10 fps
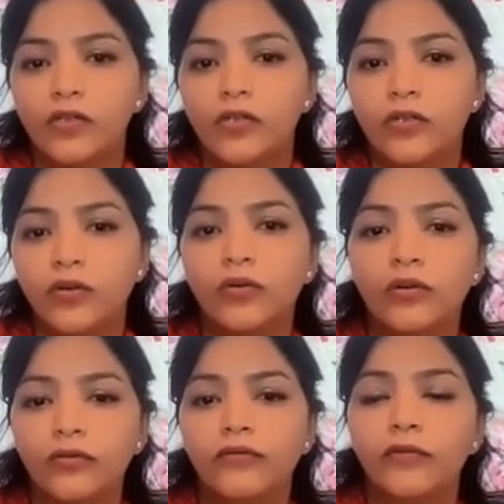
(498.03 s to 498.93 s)

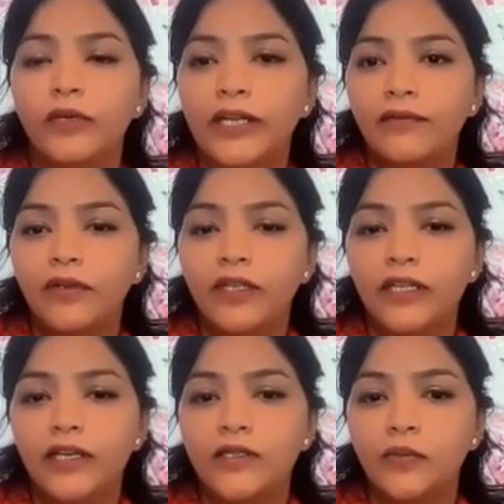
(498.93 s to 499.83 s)
So for whatever
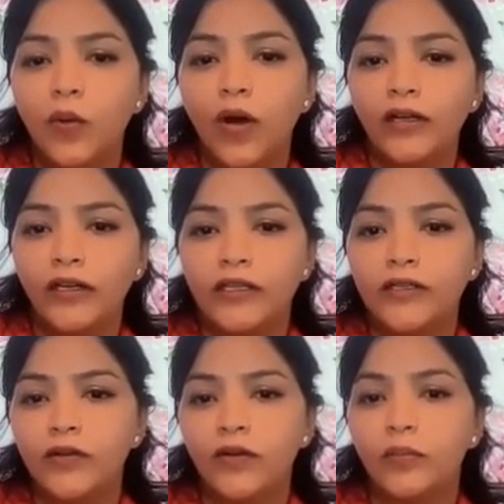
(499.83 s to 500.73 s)
he has bought,
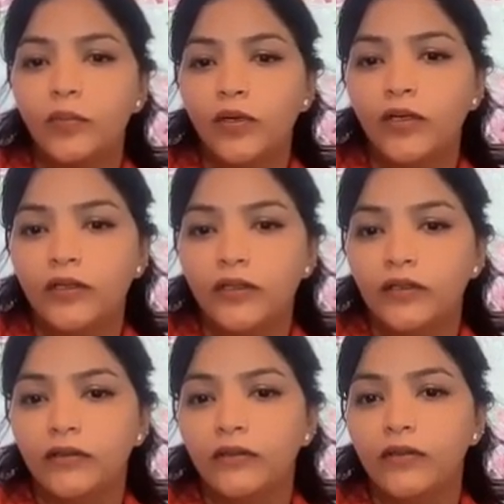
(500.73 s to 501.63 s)
he's going to put
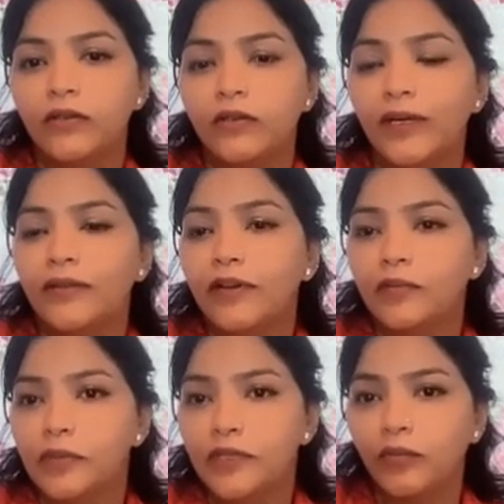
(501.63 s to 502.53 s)

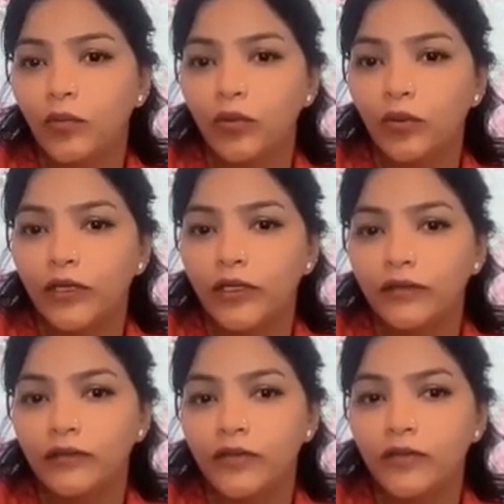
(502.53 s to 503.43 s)
25% more on it.
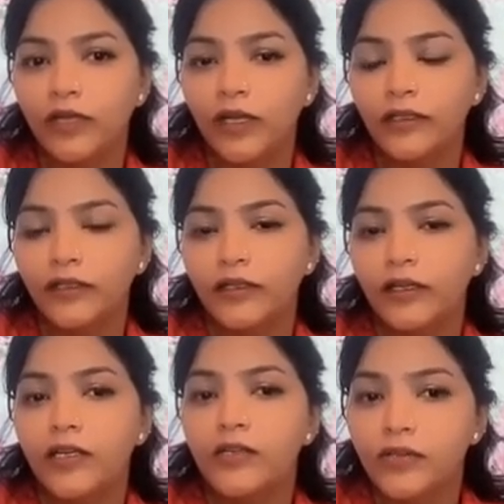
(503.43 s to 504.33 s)
So that,
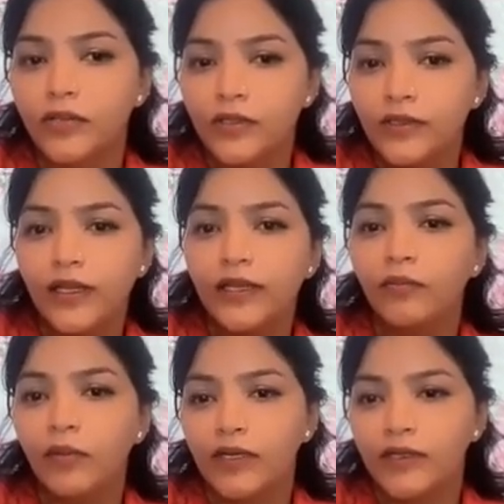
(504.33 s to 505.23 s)
so his
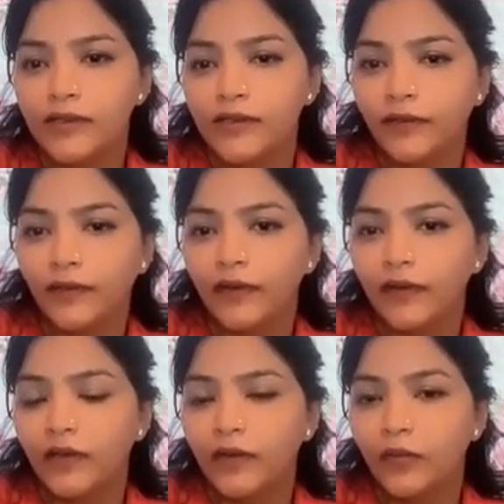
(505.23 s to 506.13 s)
selling price
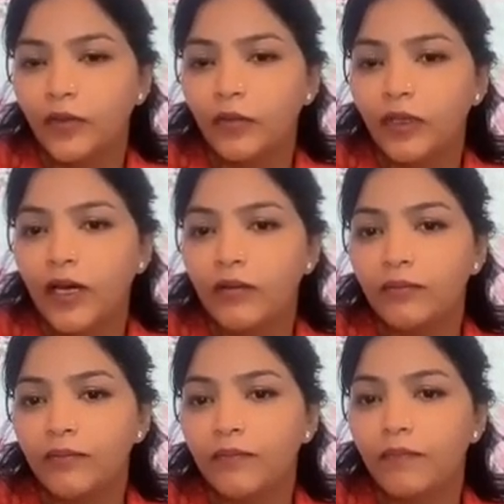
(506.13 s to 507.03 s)
would become